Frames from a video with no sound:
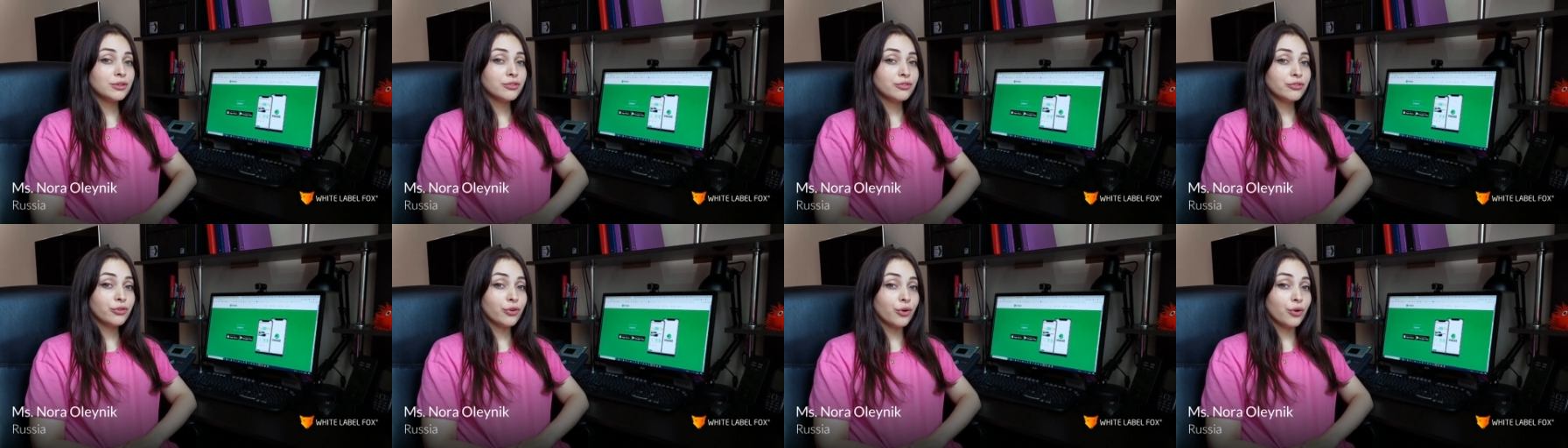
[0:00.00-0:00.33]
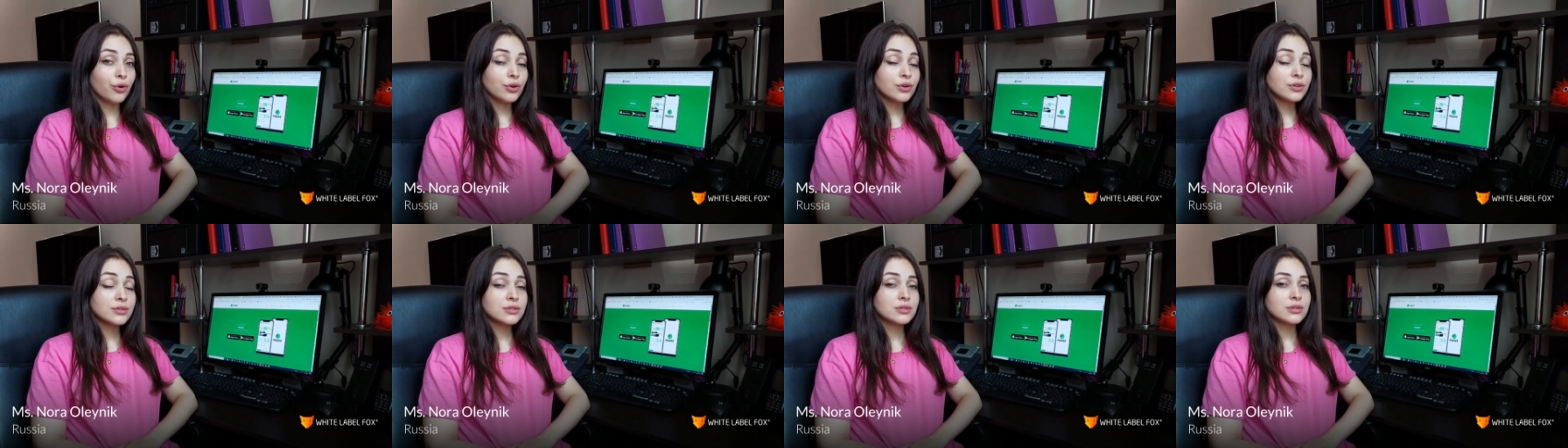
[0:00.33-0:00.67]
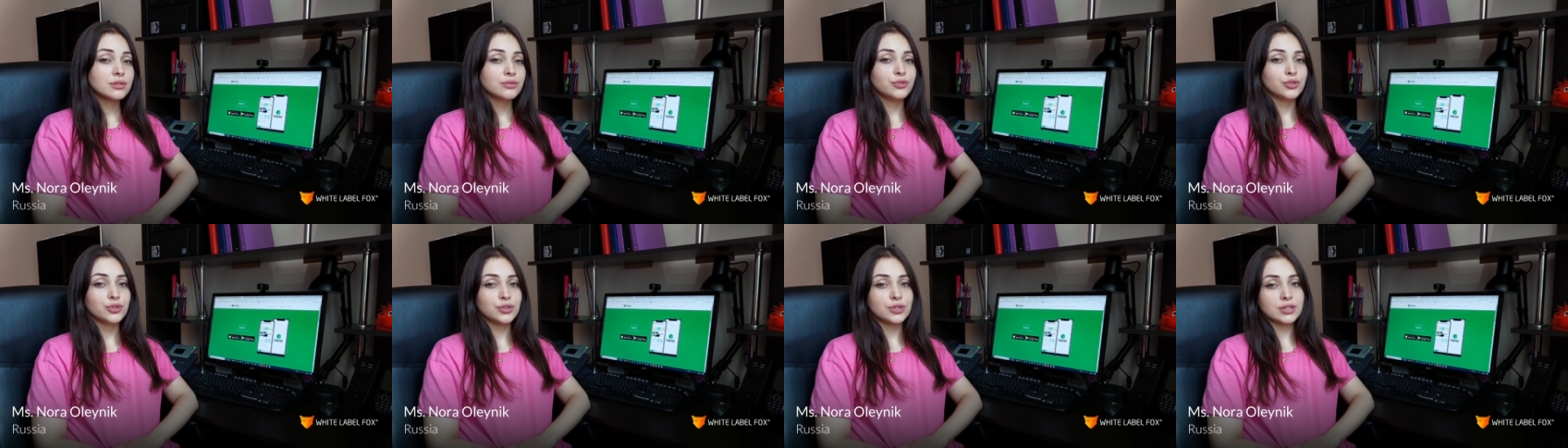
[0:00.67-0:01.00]
Fox
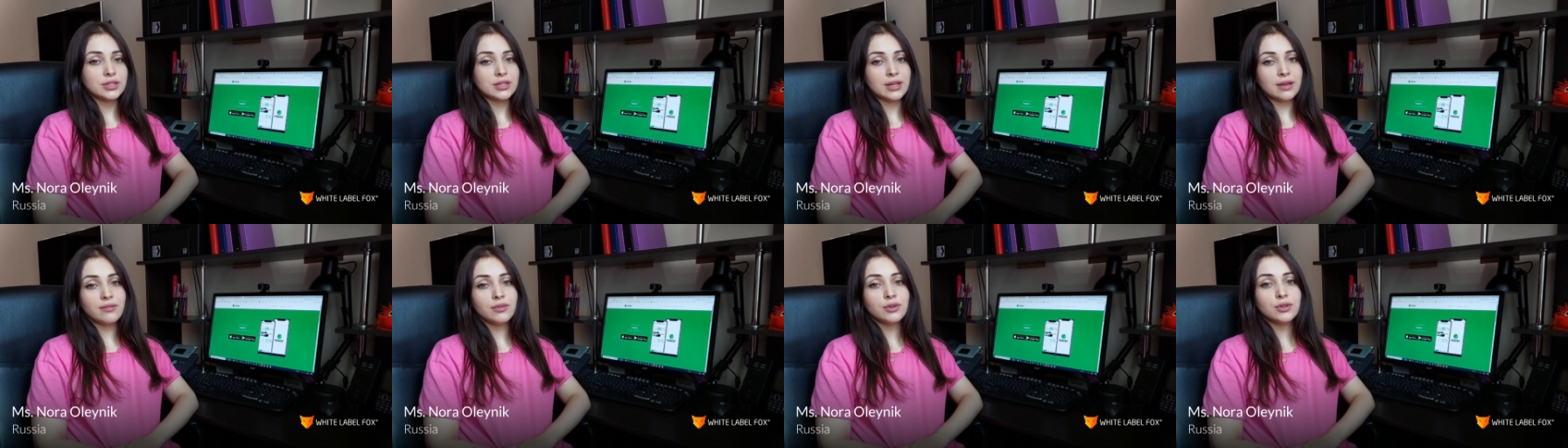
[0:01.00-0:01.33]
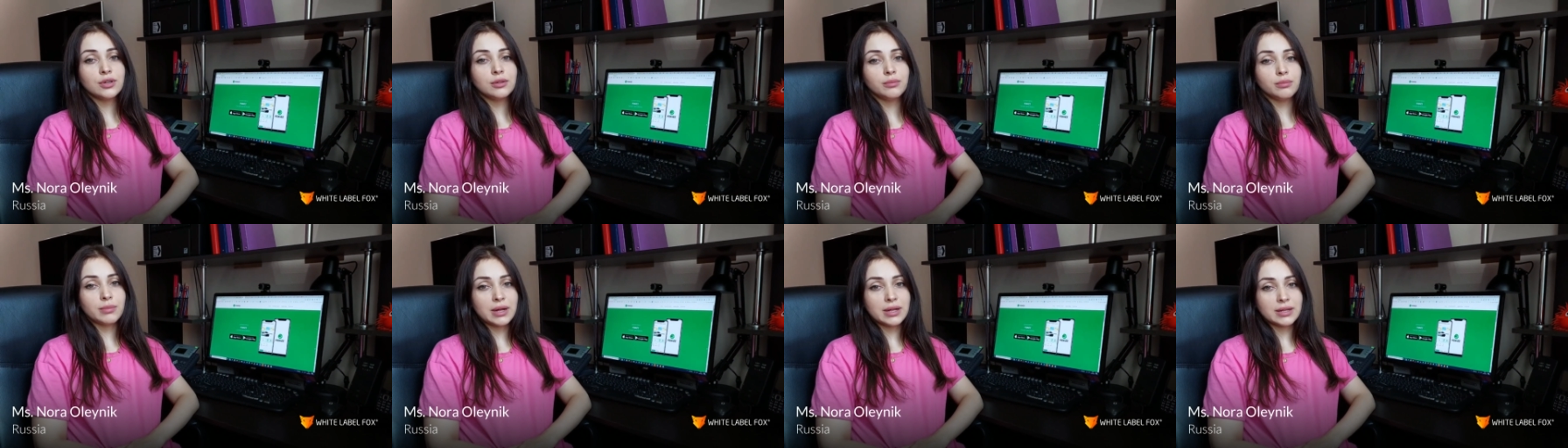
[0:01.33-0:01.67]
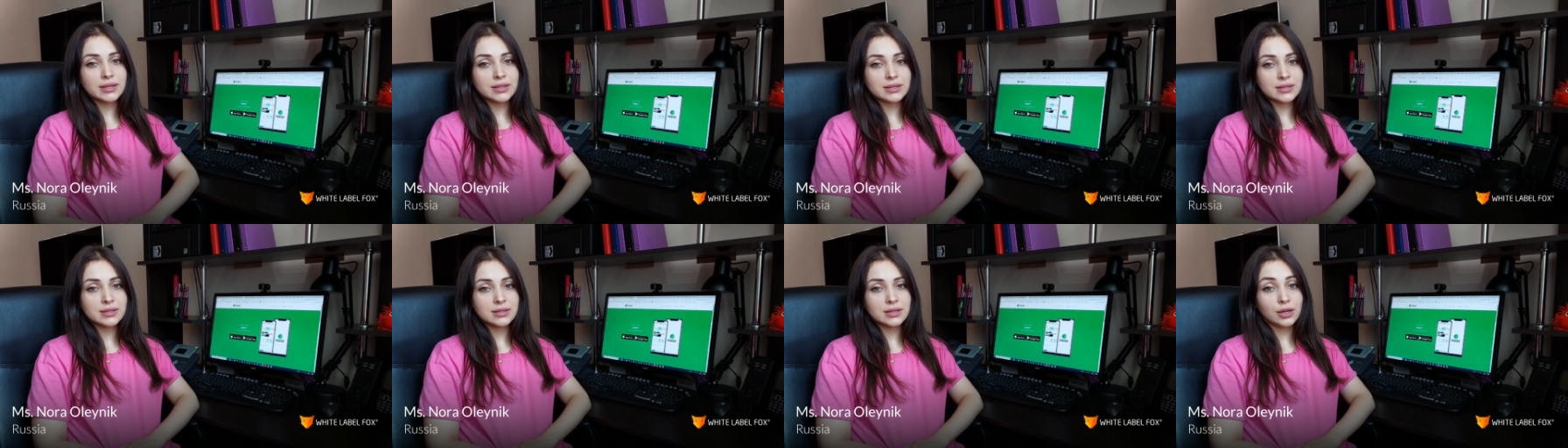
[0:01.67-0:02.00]
for several
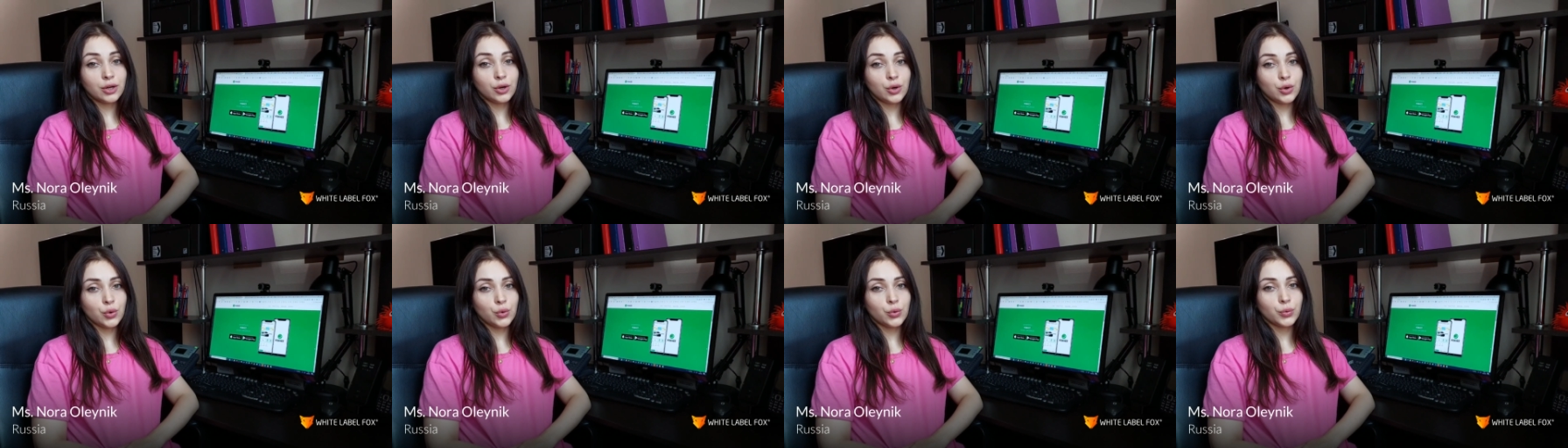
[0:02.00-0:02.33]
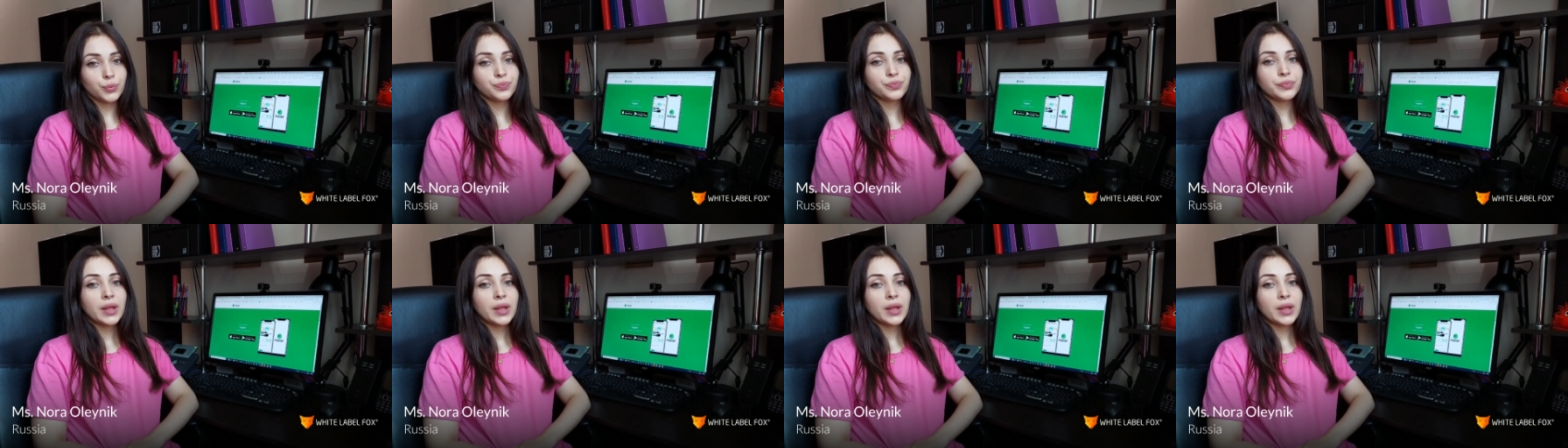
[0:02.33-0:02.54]
months ago,